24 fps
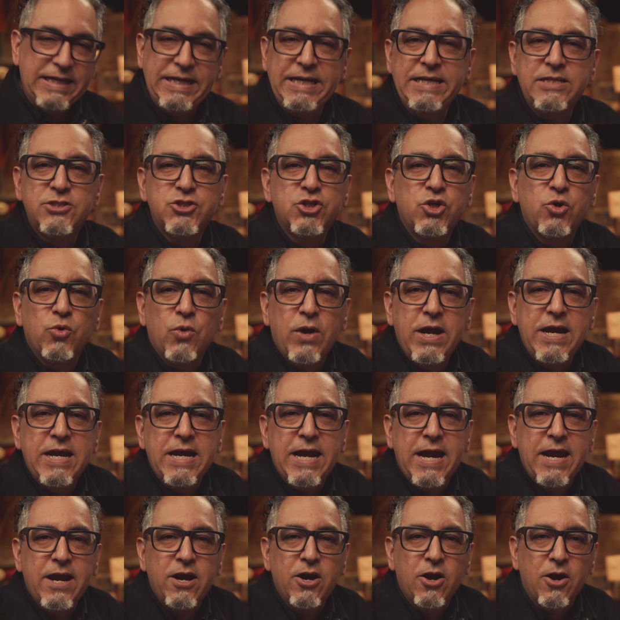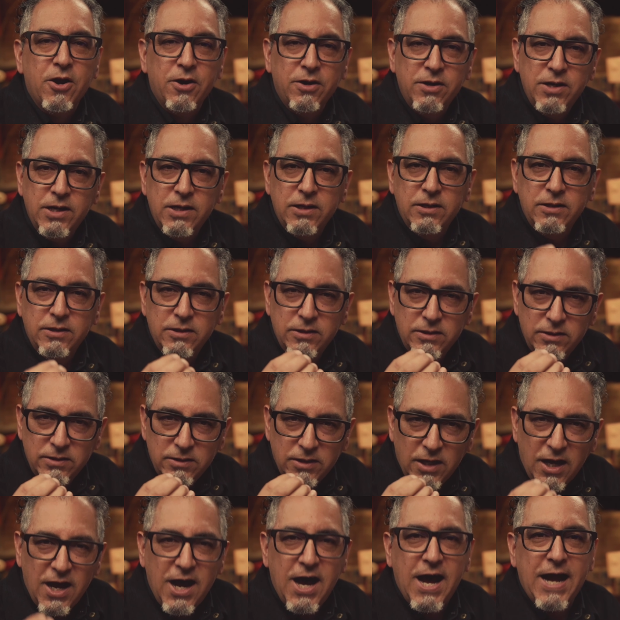Each gray hair,
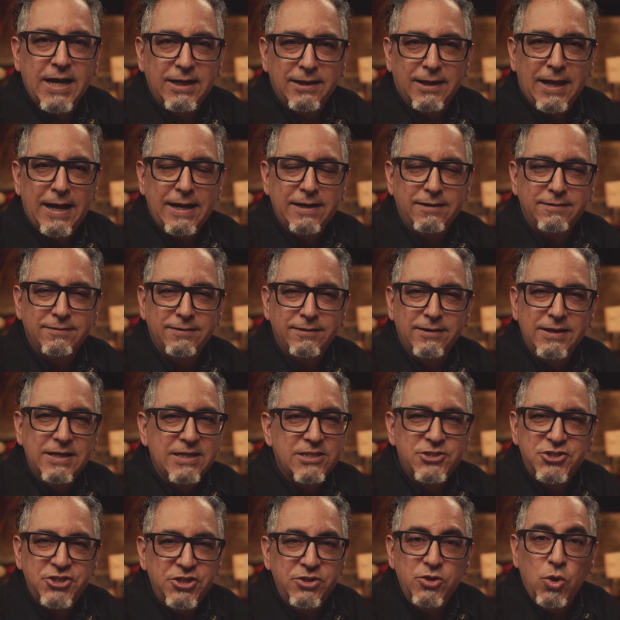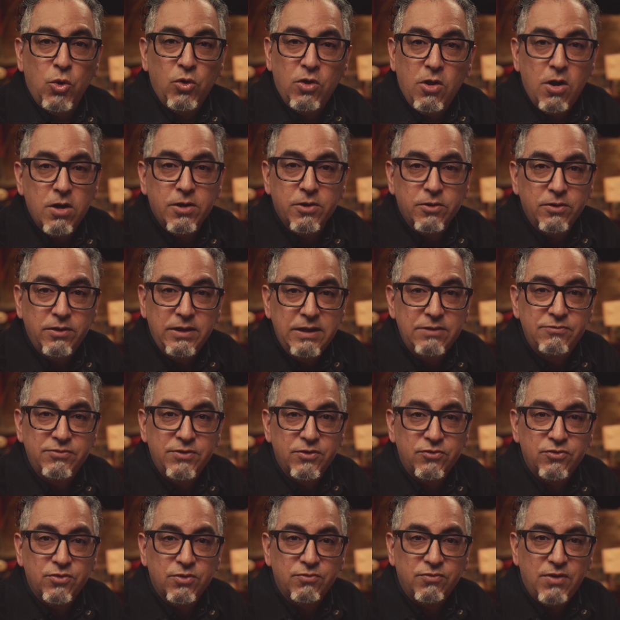a highlight. She no longer
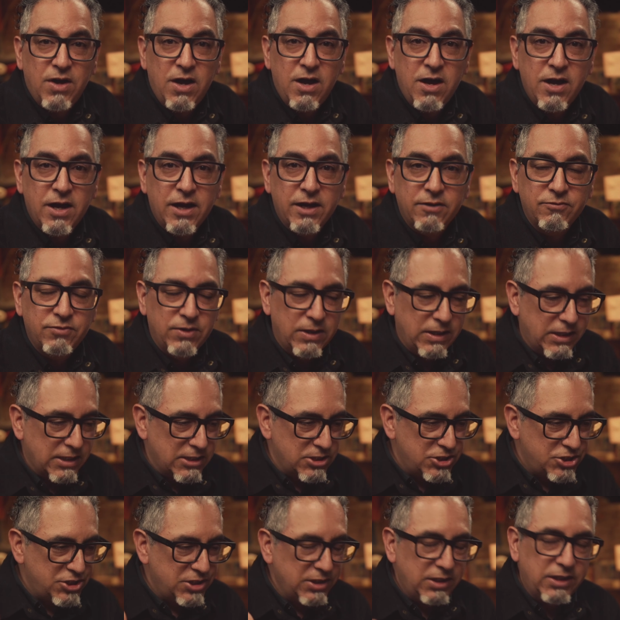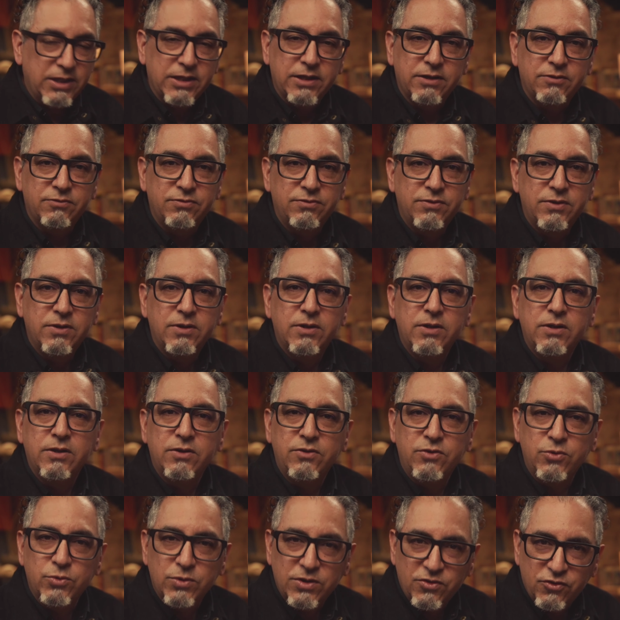lived to survive. She lived
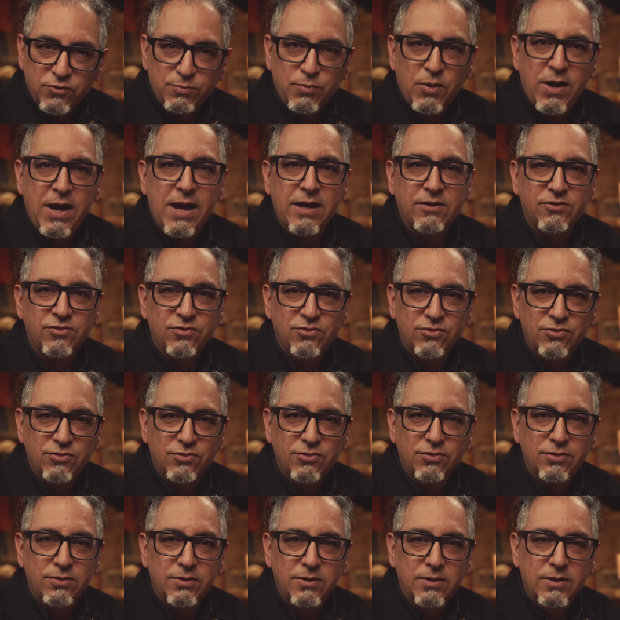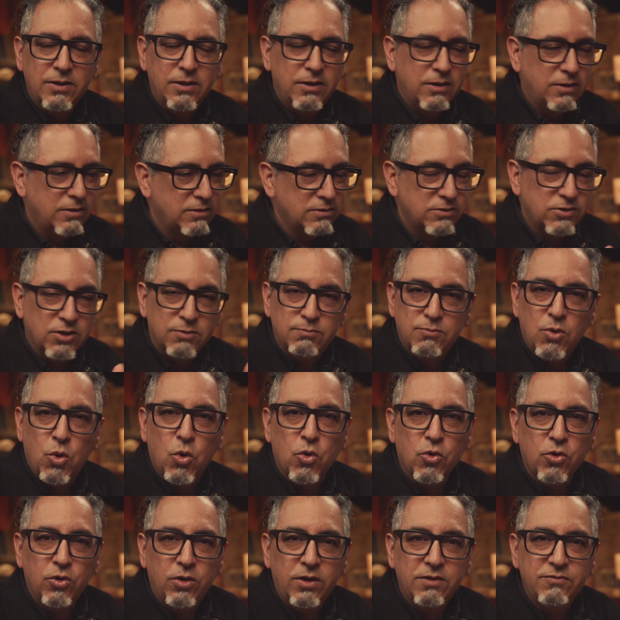to express. The
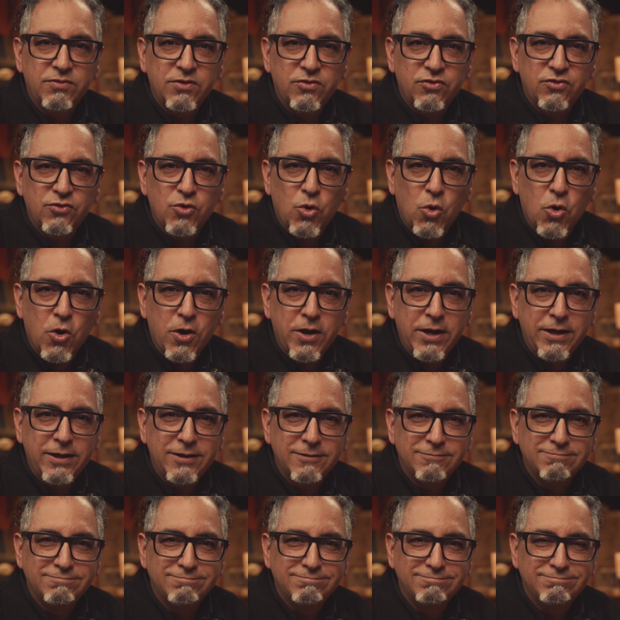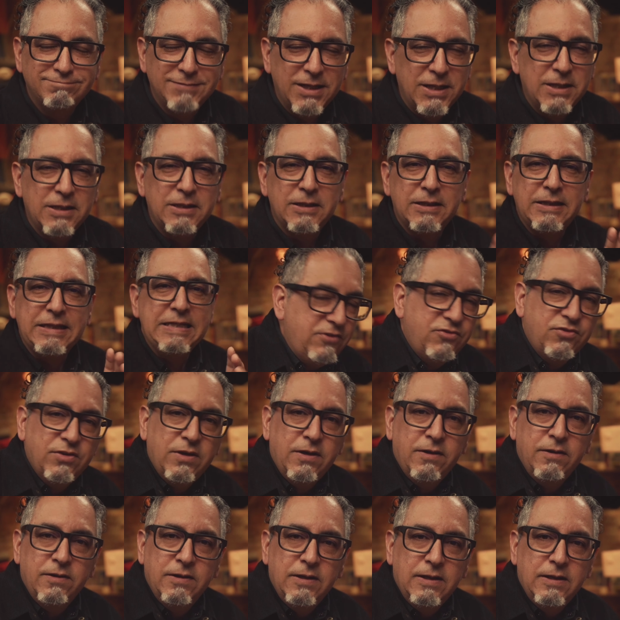moral of the story,
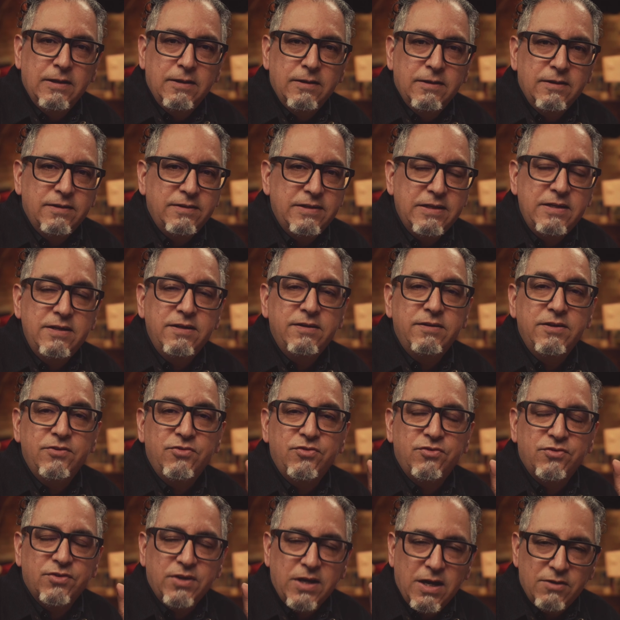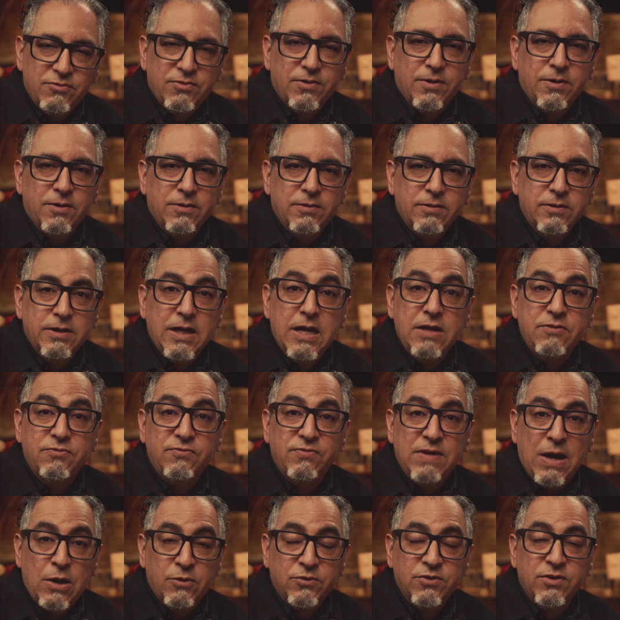Lisa didn't discover a
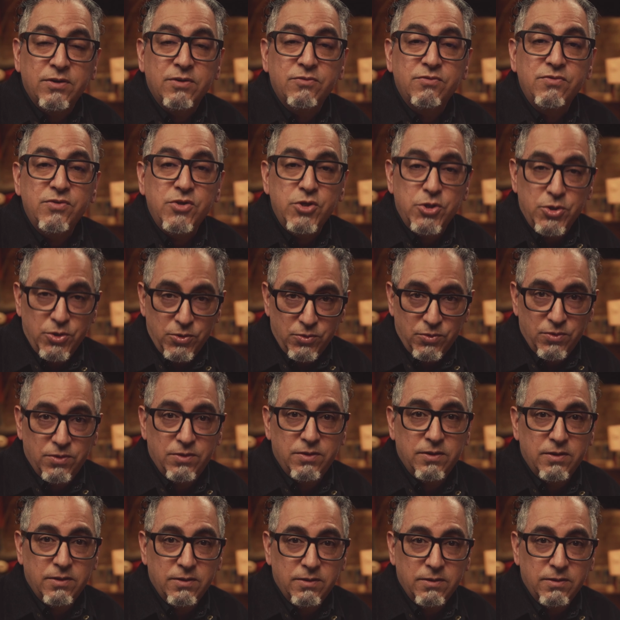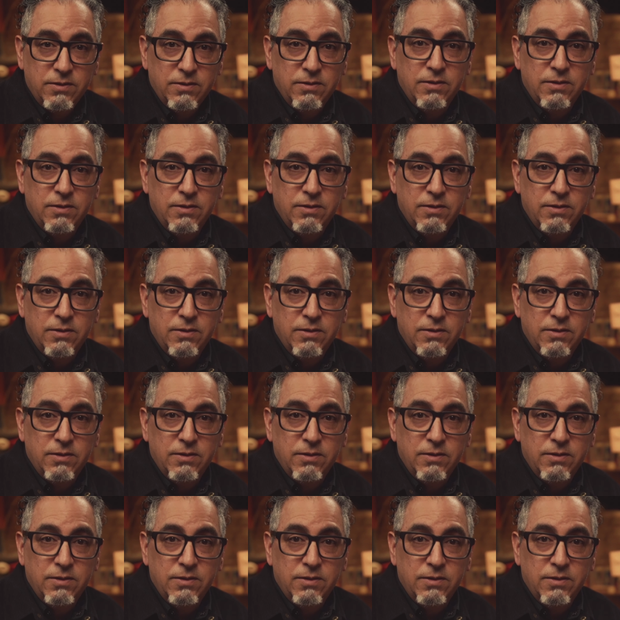fountain of youth.